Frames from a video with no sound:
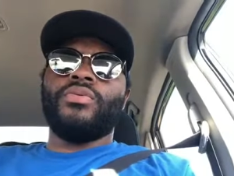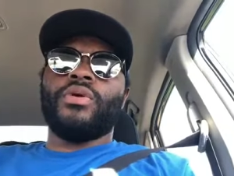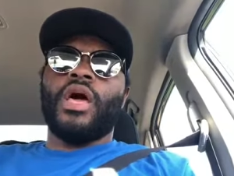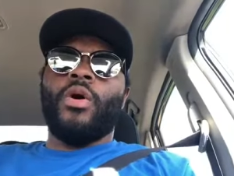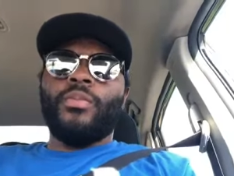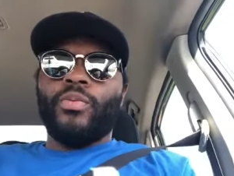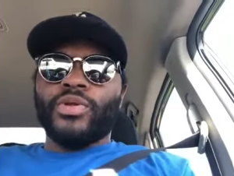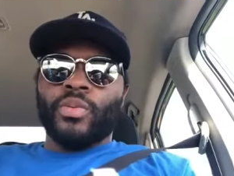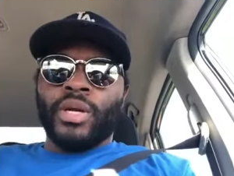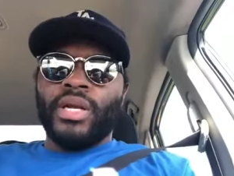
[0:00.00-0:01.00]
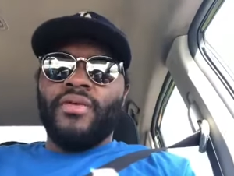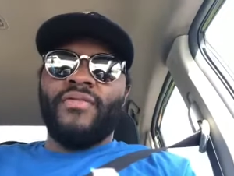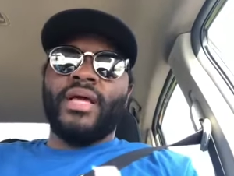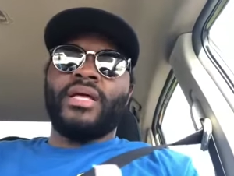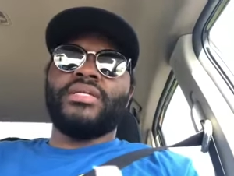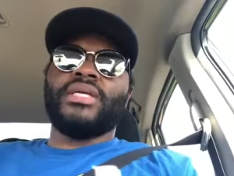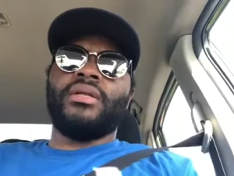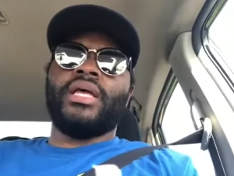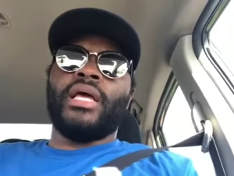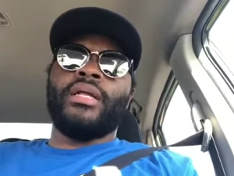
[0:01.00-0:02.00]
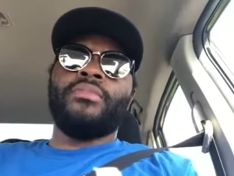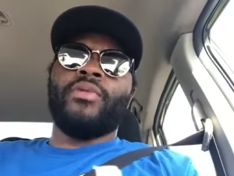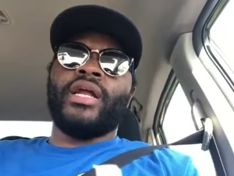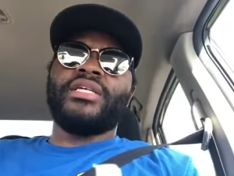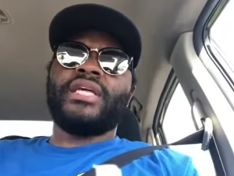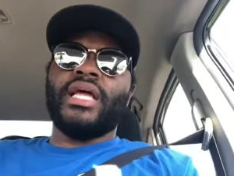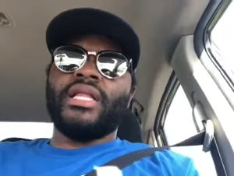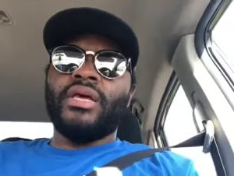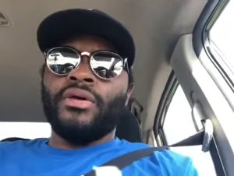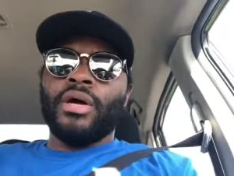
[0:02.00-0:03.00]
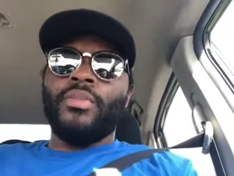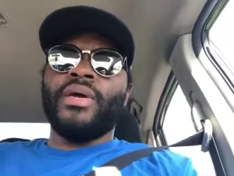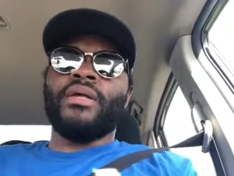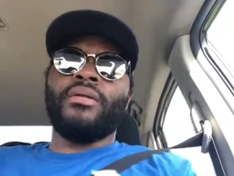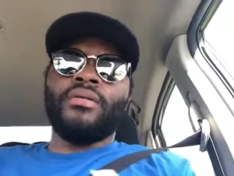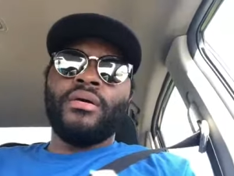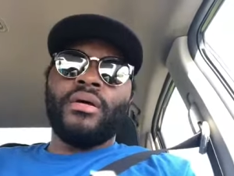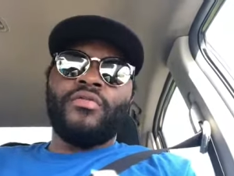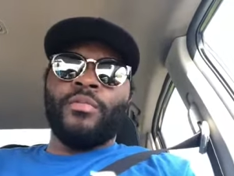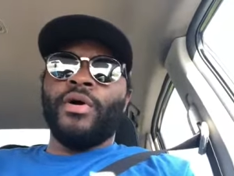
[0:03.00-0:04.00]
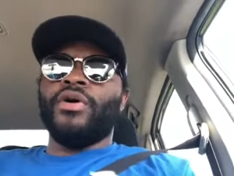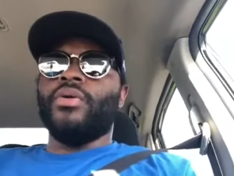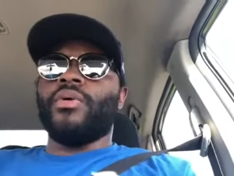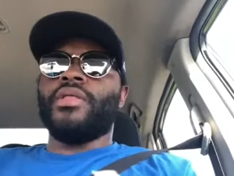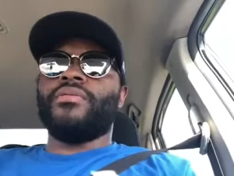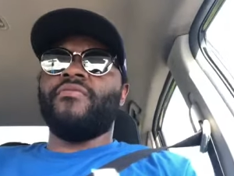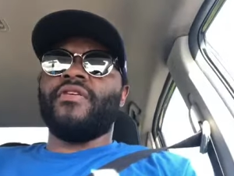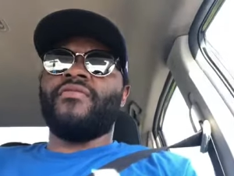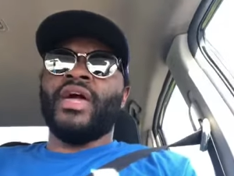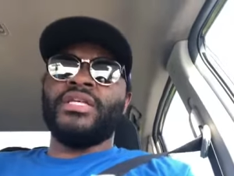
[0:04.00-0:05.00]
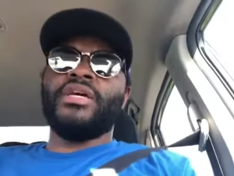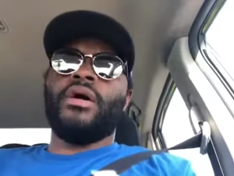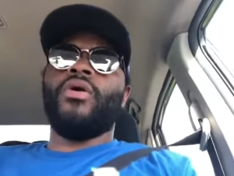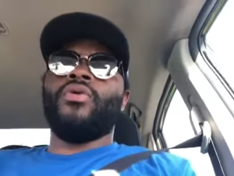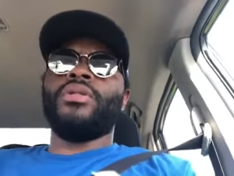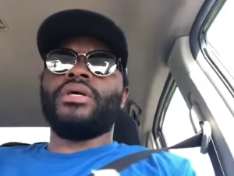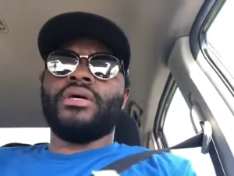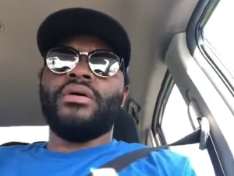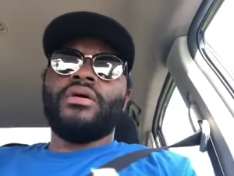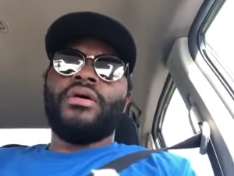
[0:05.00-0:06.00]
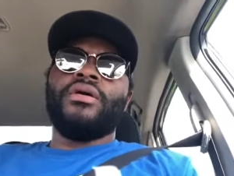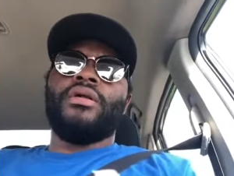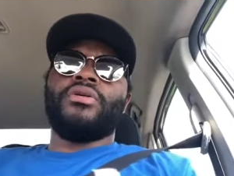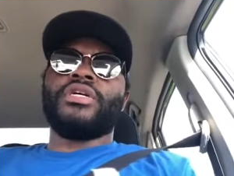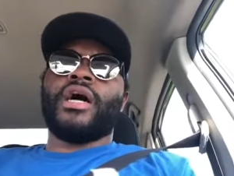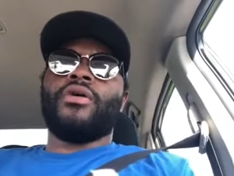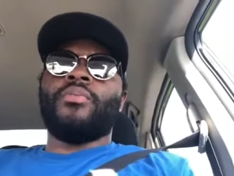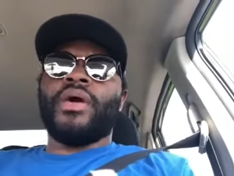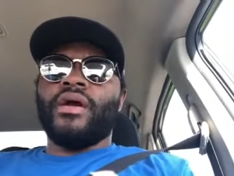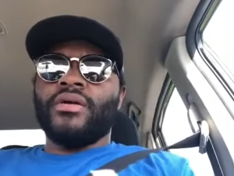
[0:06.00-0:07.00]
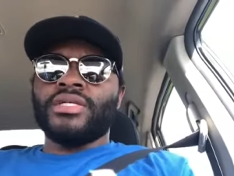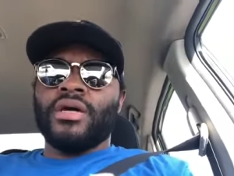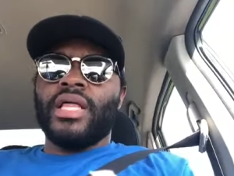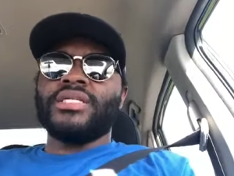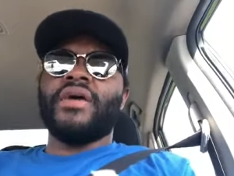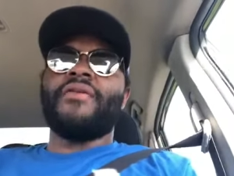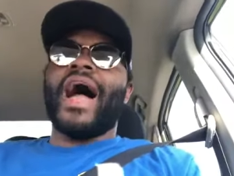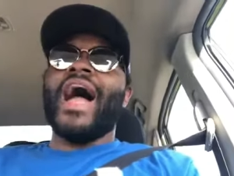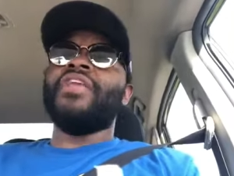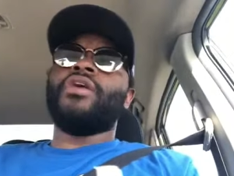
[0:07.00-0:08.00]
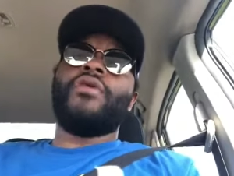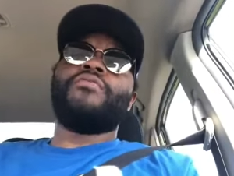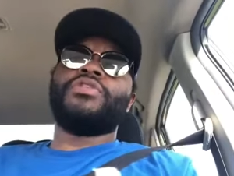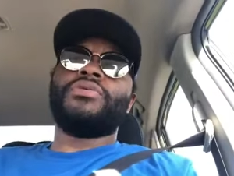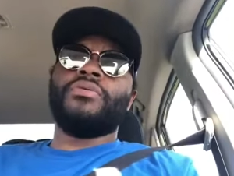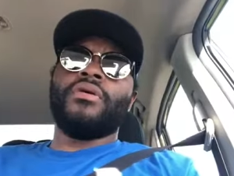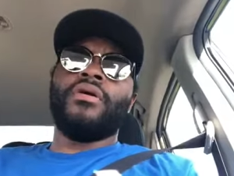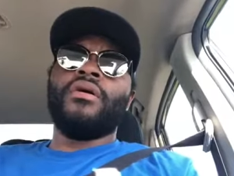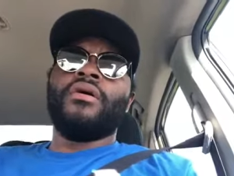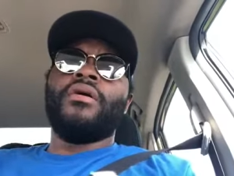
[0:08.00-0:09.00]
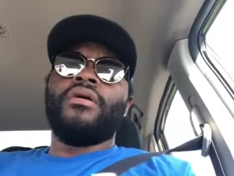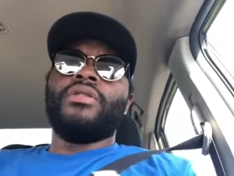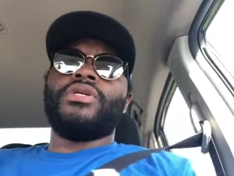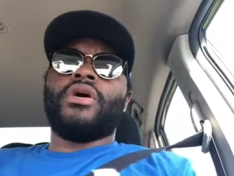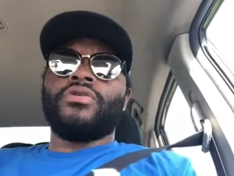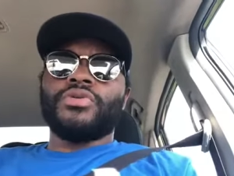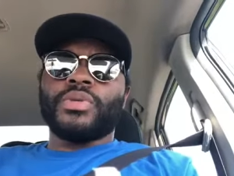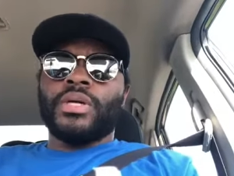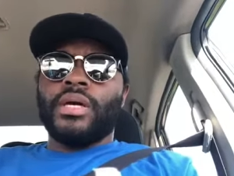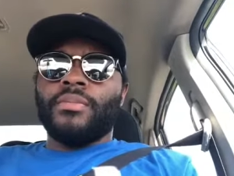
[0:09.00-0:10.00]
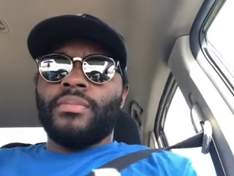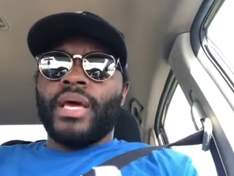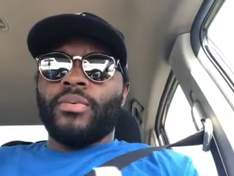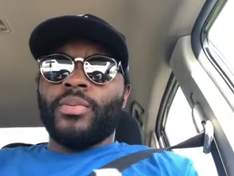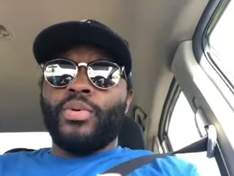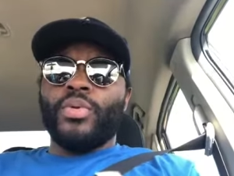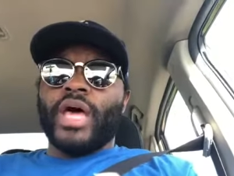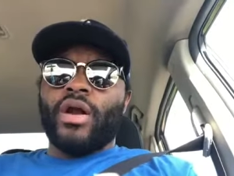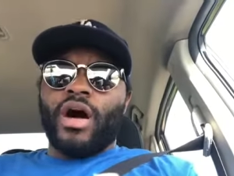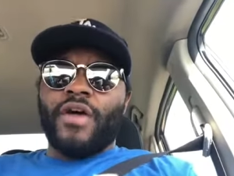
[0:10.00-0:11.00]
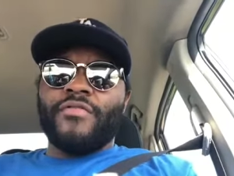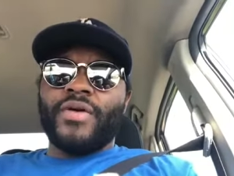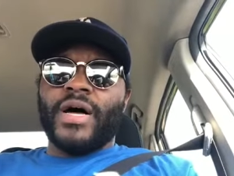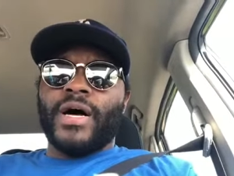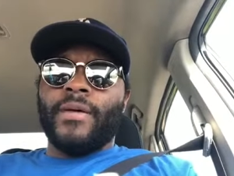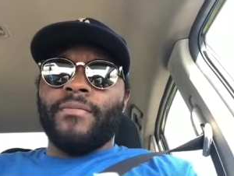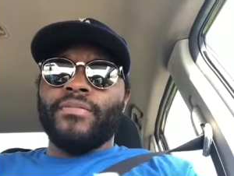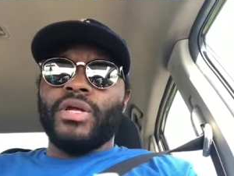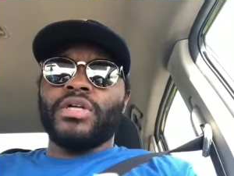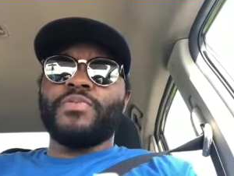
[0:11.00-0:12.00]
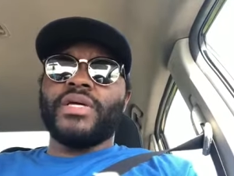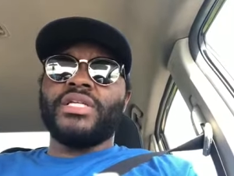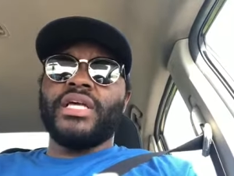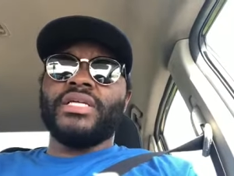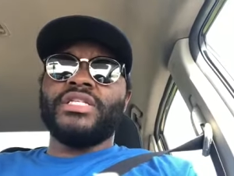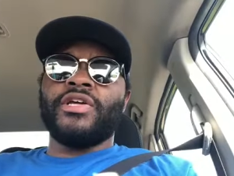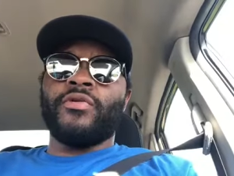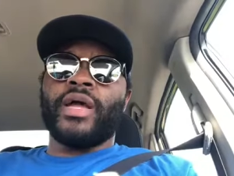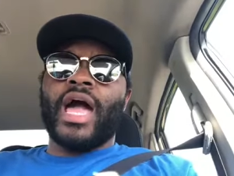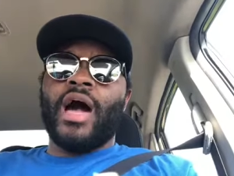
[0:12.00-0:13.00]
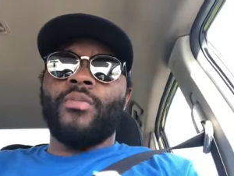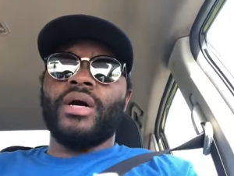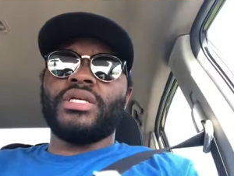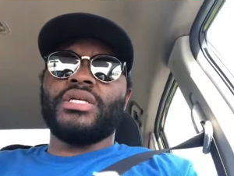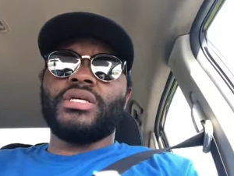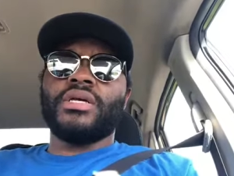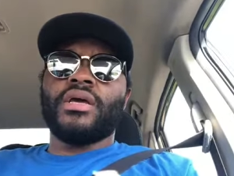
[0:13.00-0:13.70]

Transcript: help with the run defense, and and Brandon Staley, you know, being familiar with Vic Fangio and the you know Chicago Bears and all that stuff. I thought for sure the Chargers were going to be able to pull that off. Um, you know, especially considering how much.